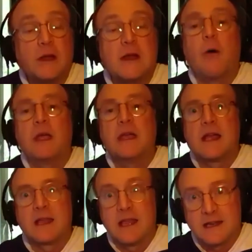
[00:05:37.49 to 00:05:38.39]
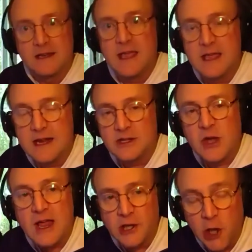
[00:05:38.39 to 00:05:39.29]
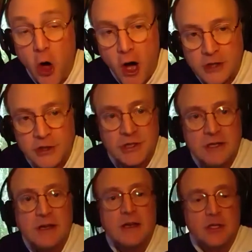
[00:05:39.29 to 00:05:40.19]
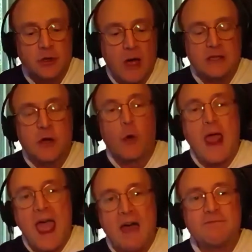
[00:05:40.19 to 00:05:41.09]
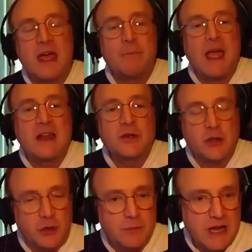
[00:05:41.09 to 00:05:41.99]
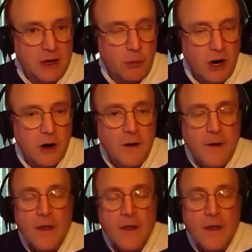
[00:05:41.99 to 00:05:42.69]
Now it has gotten lost, so I don't have that manuscript anywhere,